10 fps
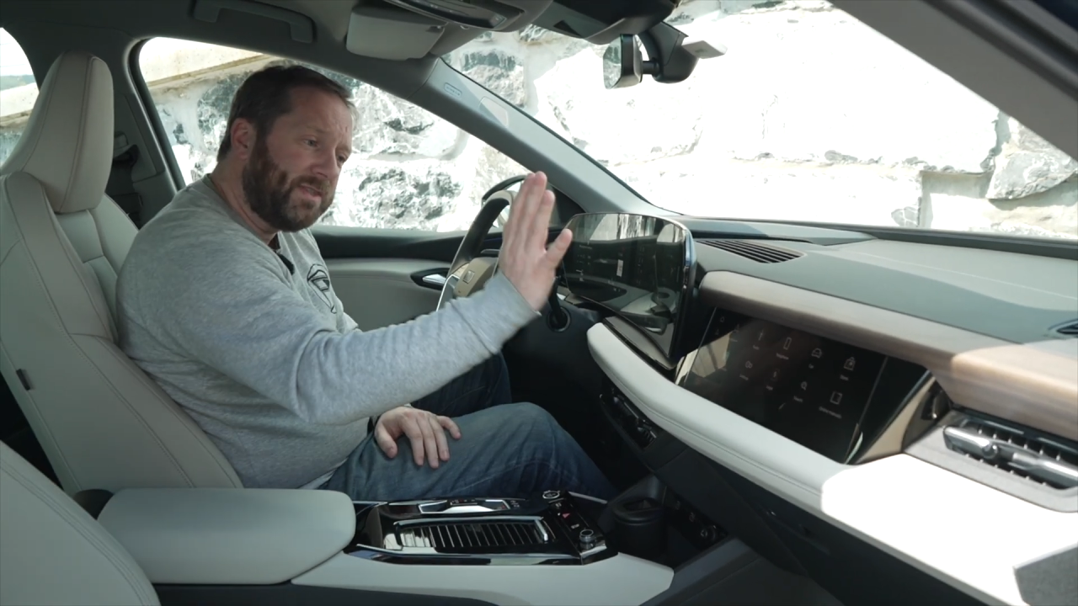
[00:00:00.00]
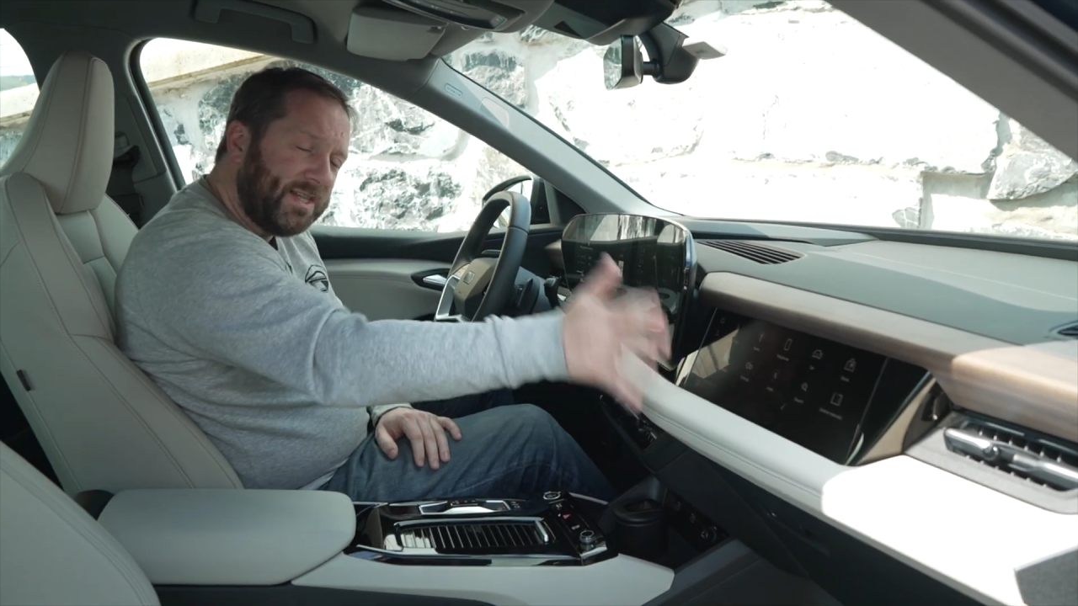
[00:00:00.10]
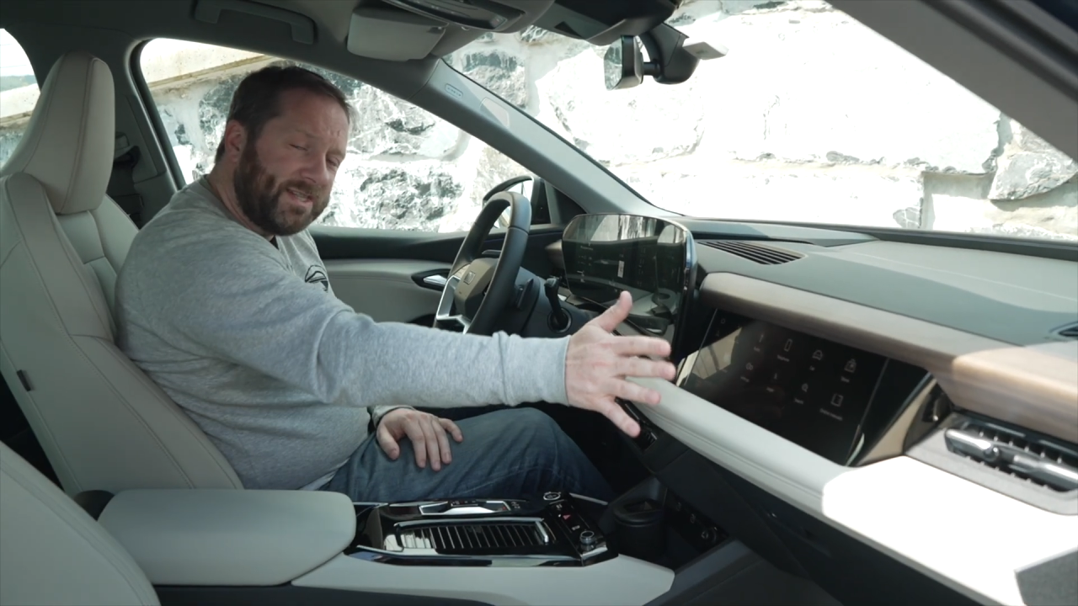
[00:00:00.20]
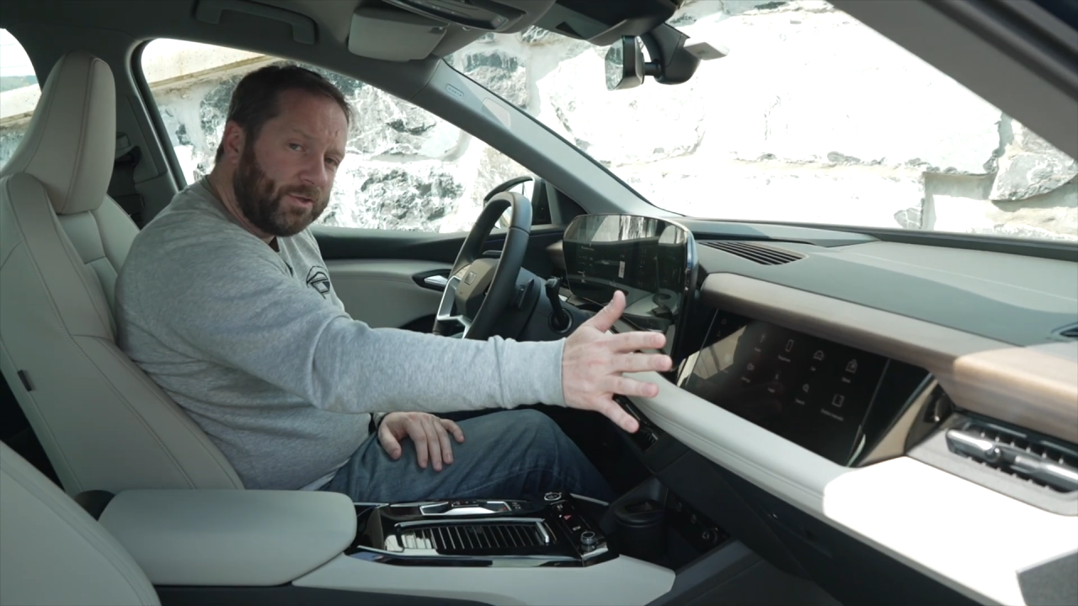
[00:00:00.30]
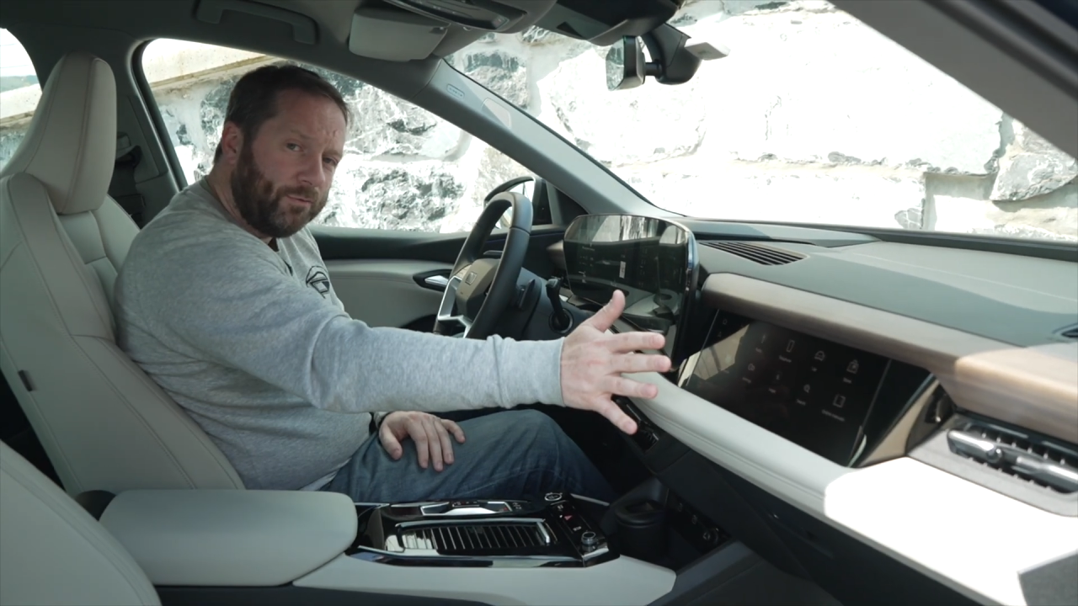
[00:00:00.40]

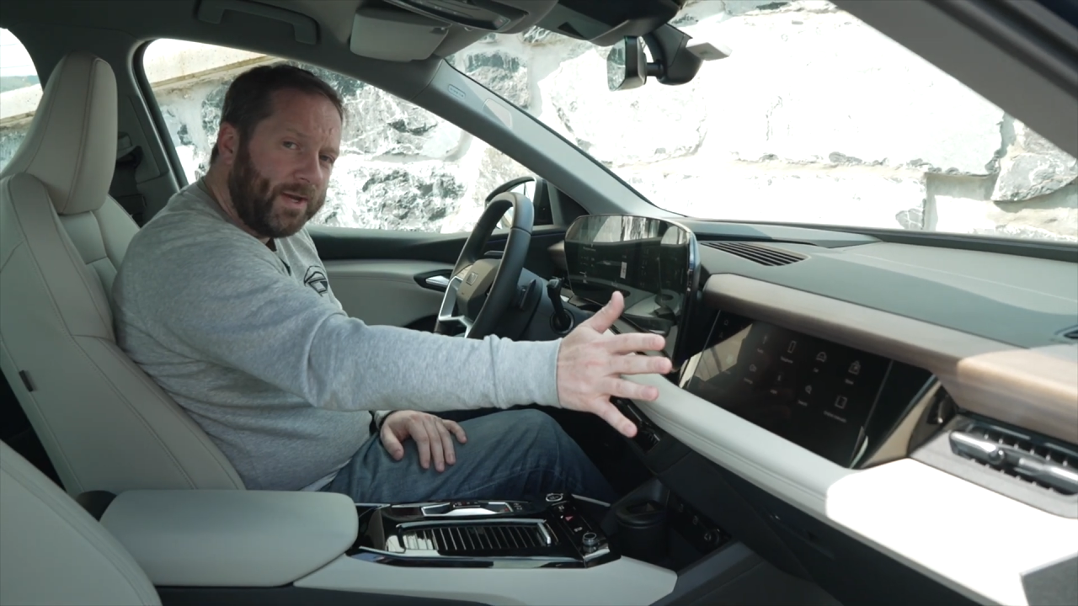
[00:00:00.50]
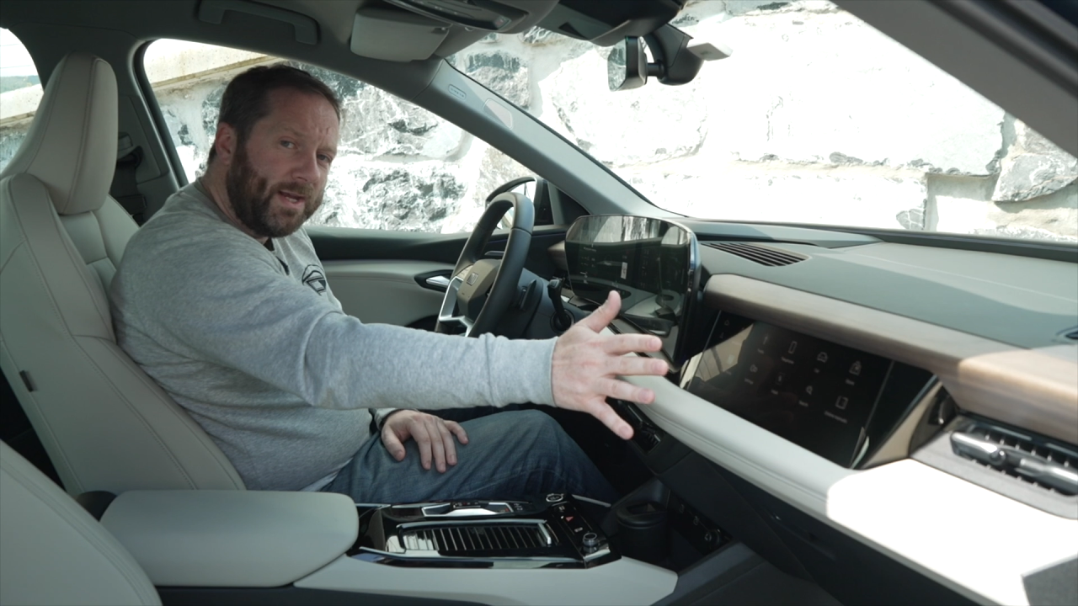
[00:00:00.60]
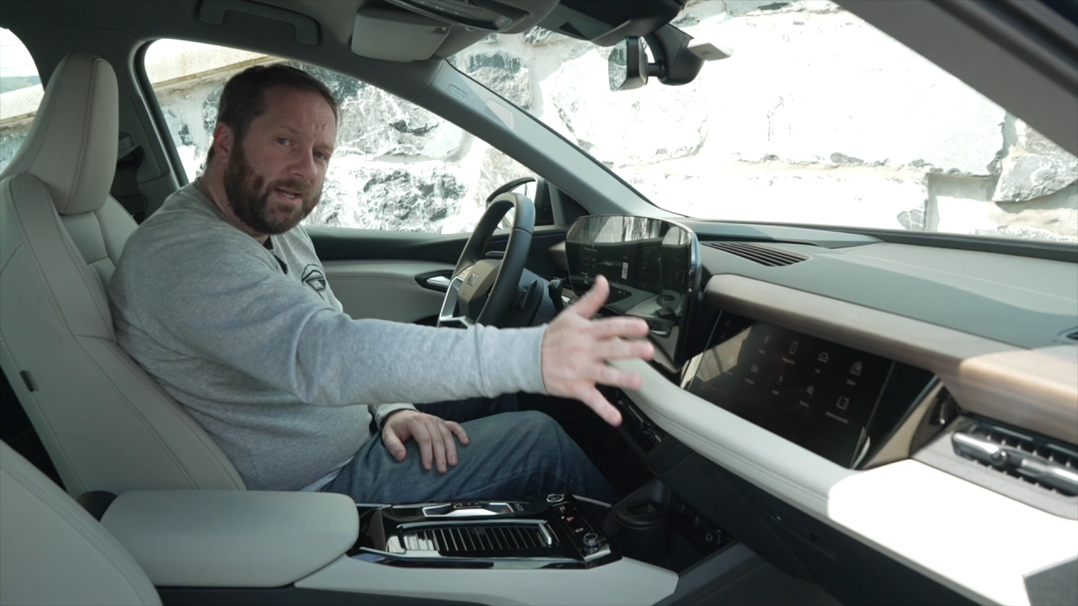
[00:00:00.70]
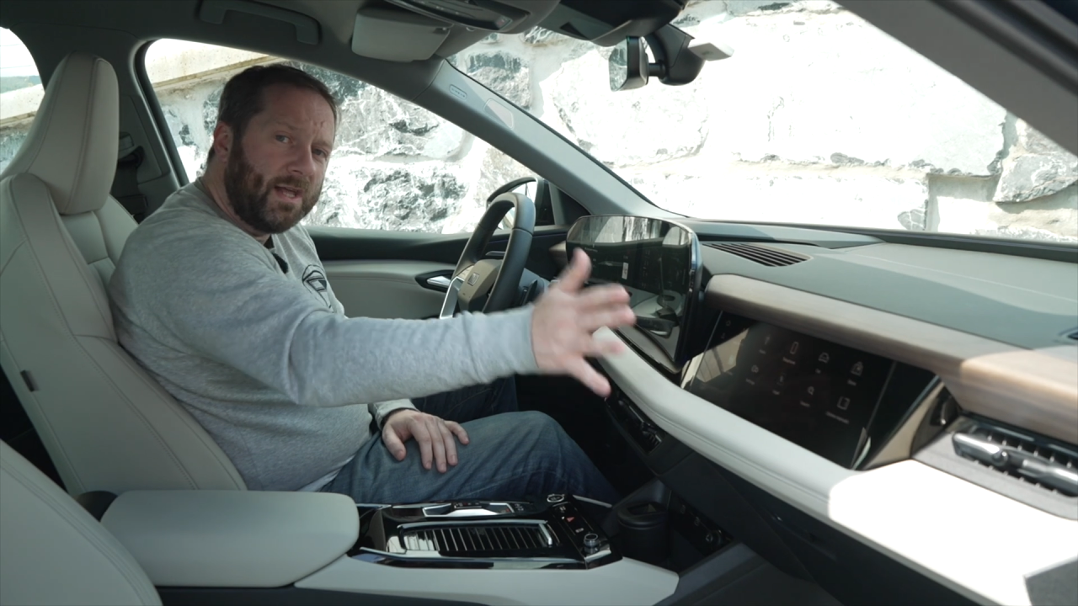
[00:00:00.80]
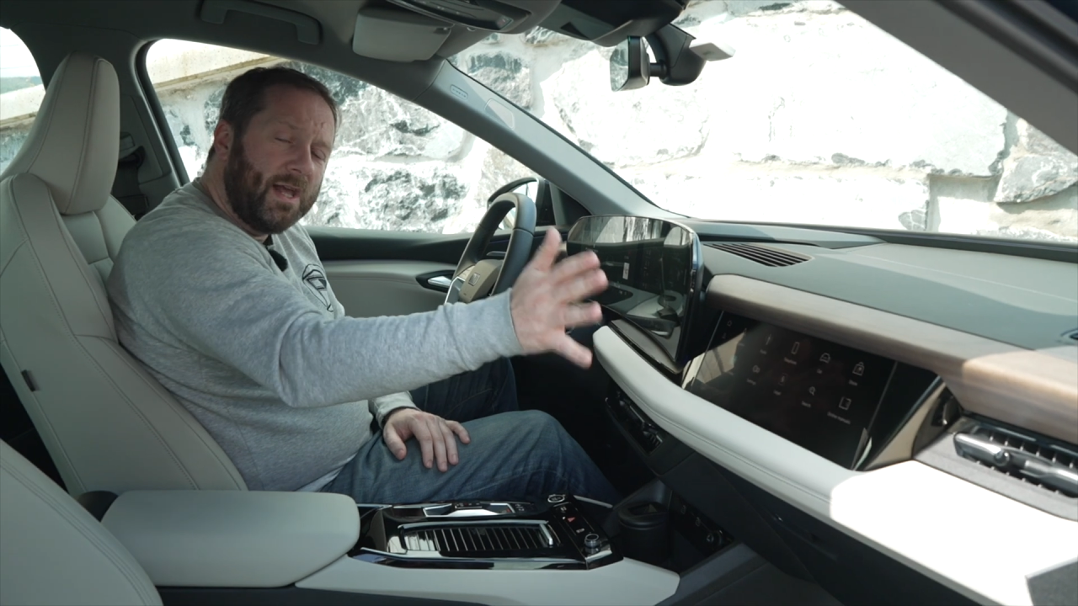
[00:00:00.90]
this
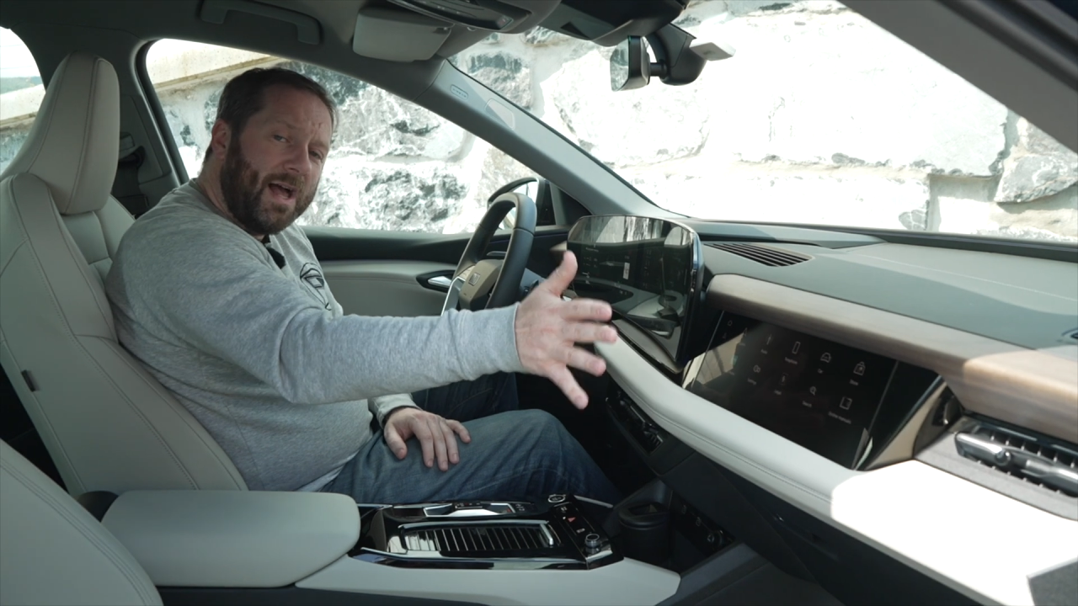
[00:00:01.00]
screen